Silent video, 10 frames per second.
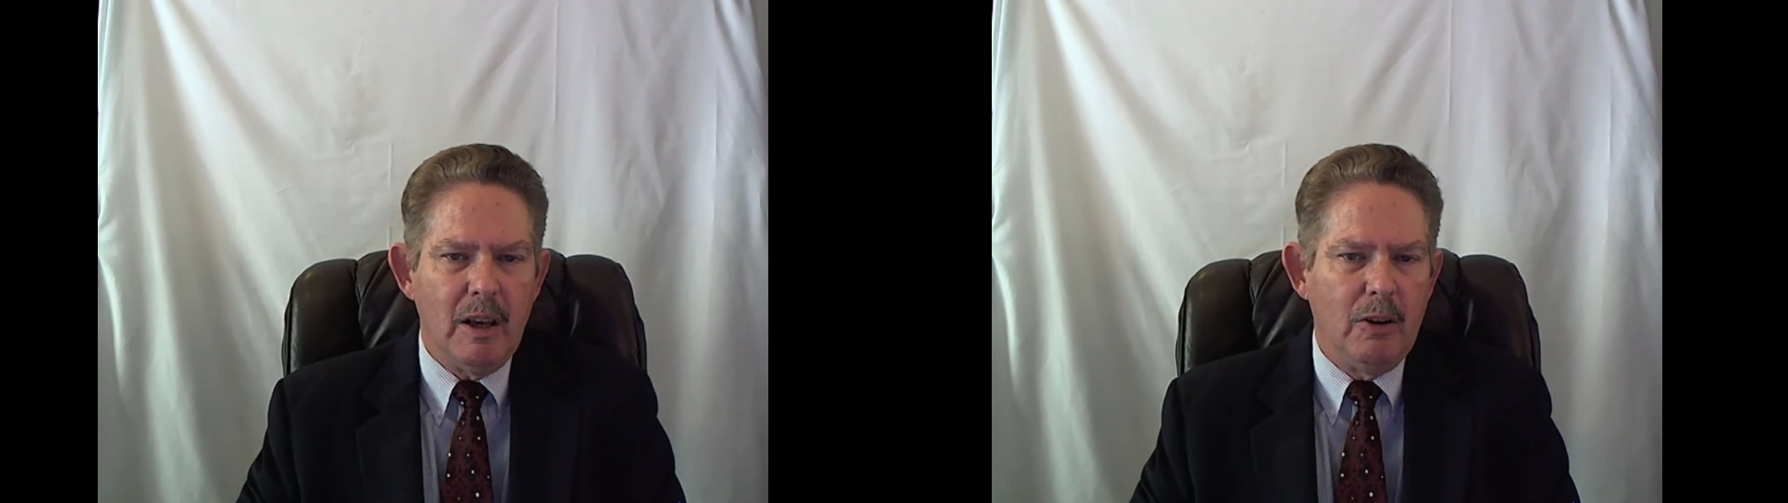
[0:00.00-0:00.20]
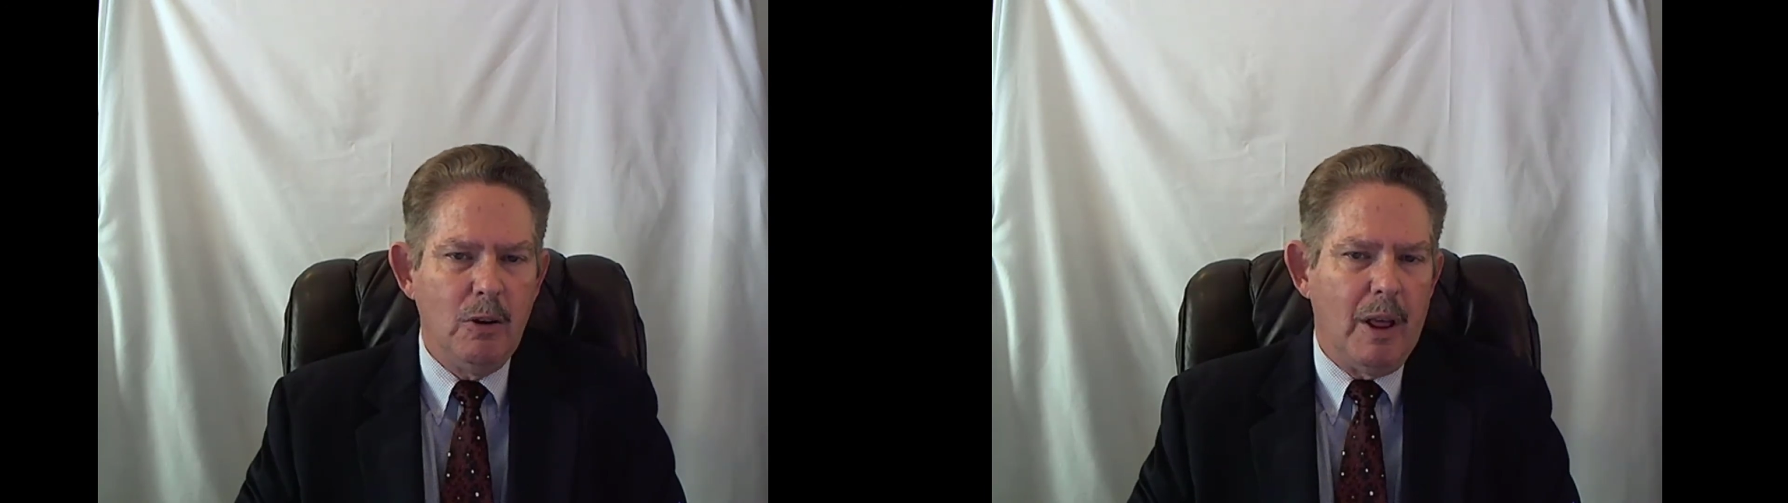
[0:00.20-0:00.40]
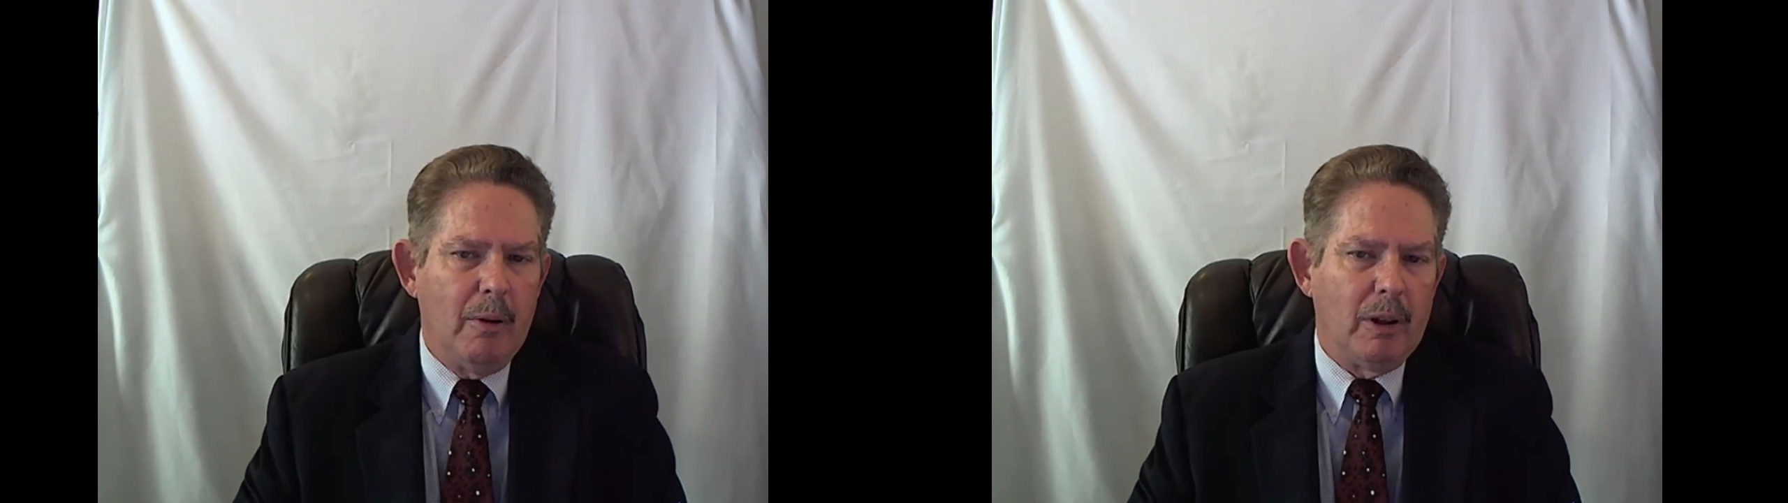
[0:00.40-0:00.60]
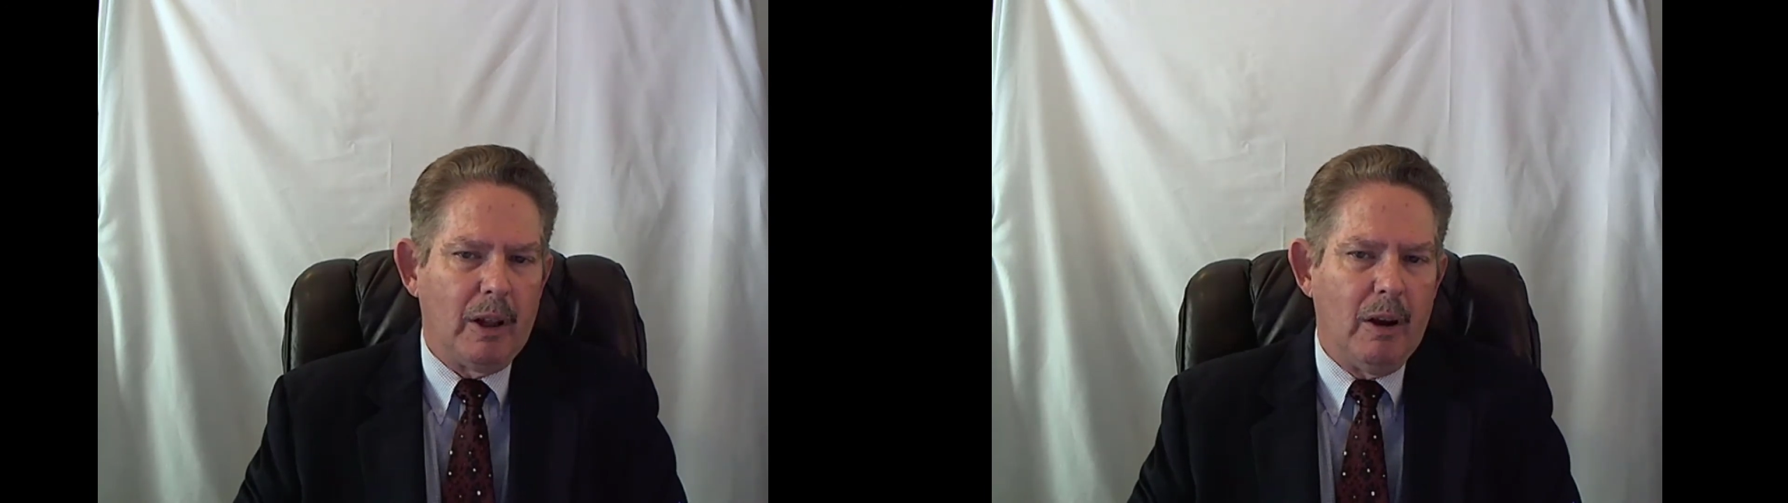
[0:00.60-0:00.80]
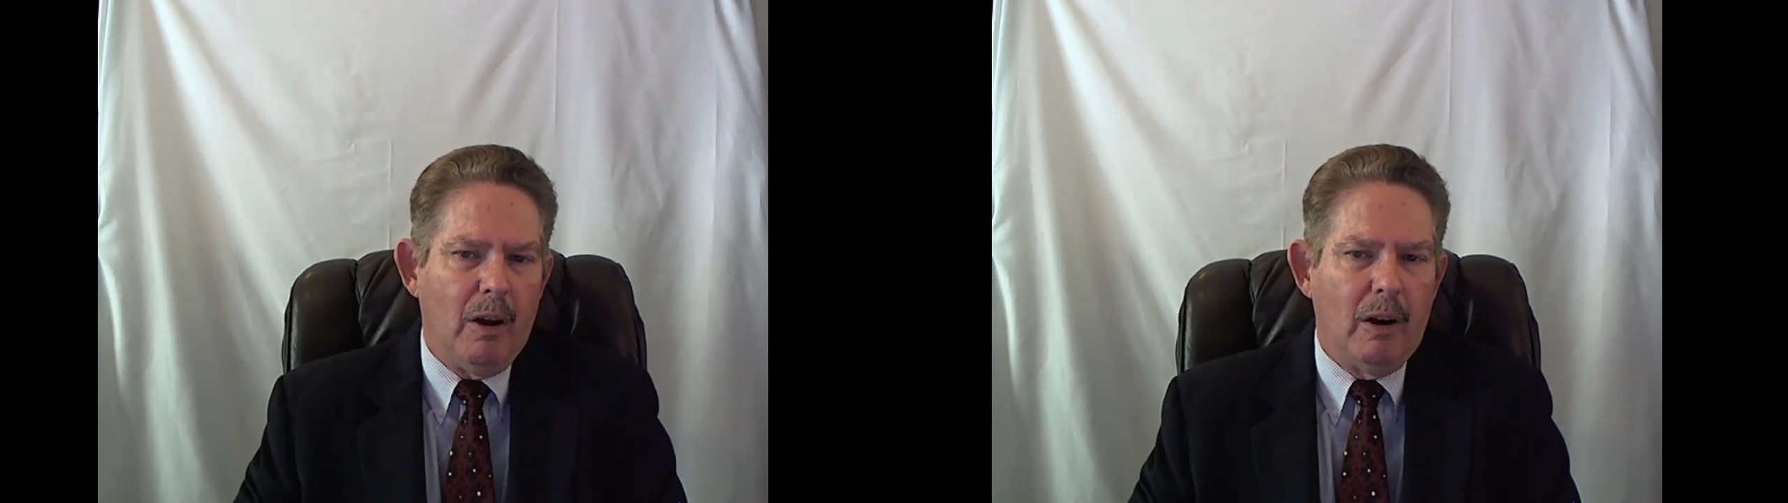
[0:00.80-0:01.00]
and who they
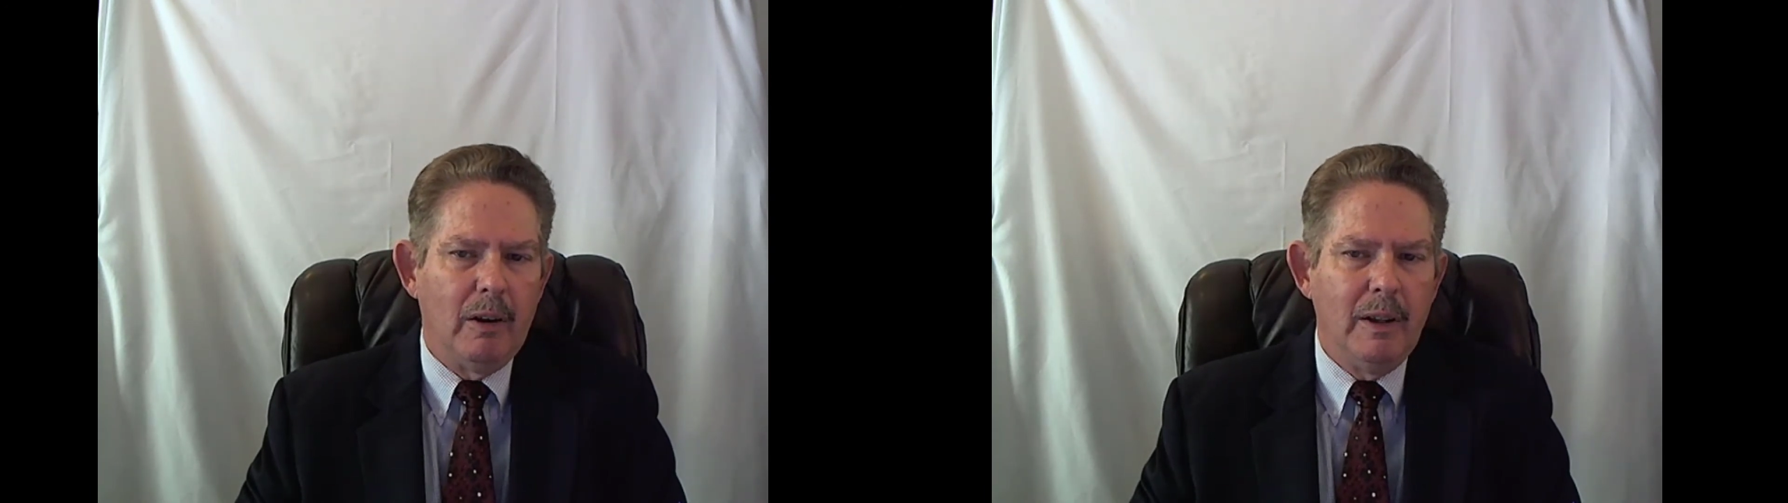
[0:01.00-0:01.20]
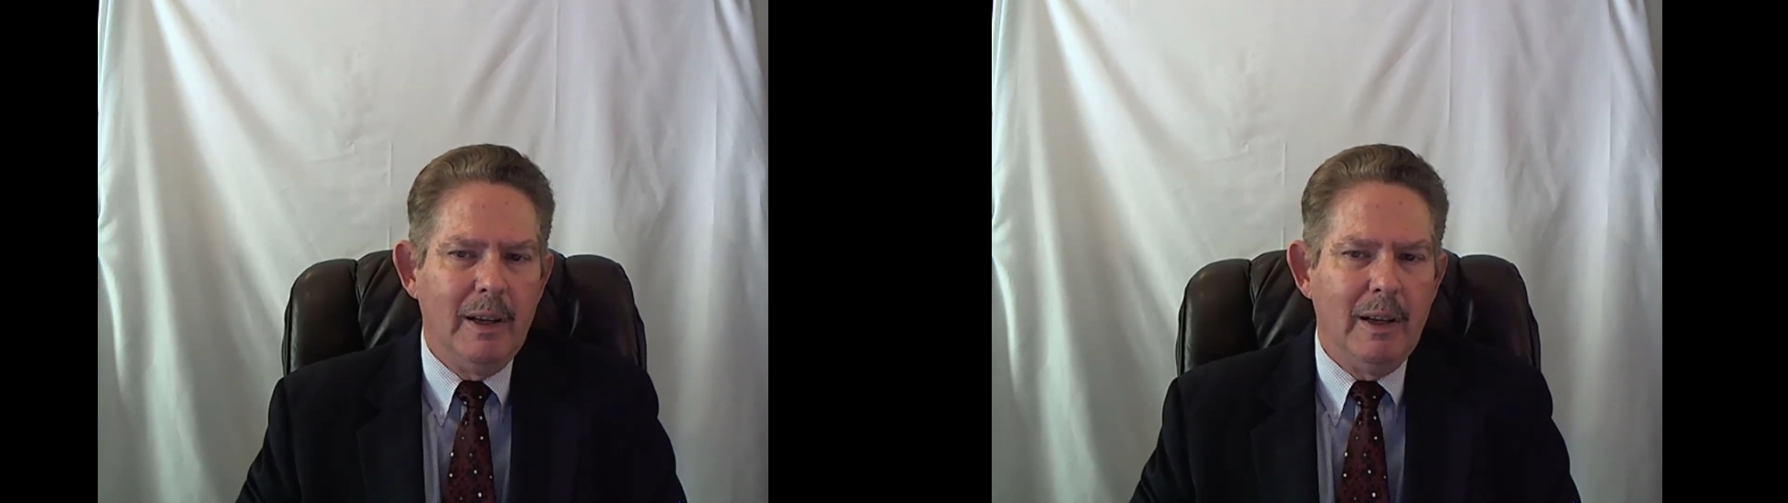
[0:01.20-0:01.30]
really are.